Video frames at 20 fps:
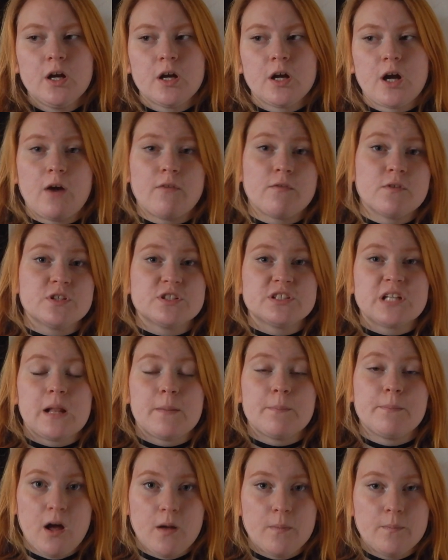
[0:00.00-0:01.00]
cover
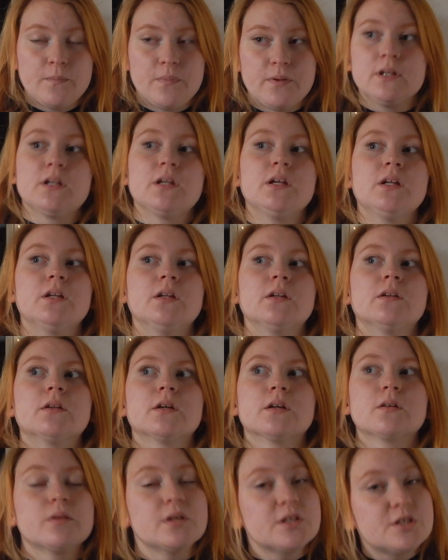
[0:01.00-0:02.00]
yourself up in
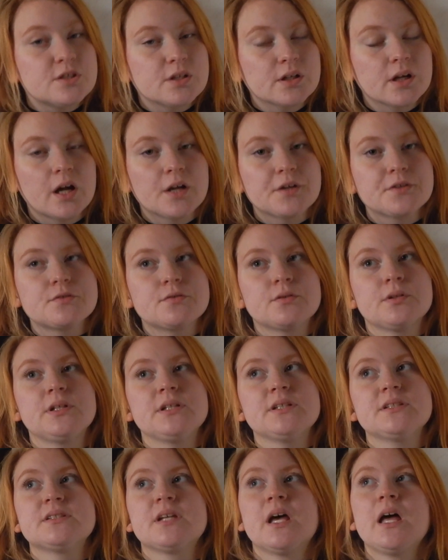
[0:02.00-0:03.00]
the Christian
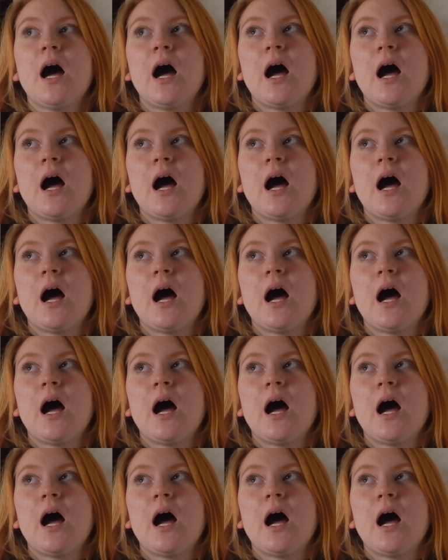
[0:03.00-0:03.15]
countries,